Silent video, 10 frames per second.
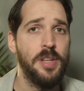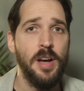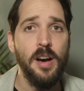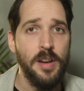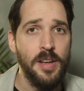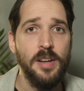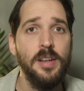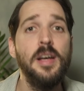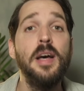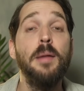than Aria,
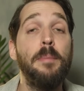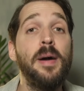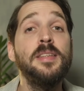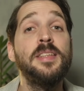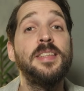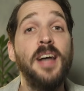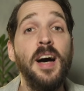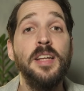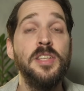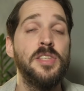but
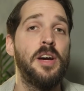Dalis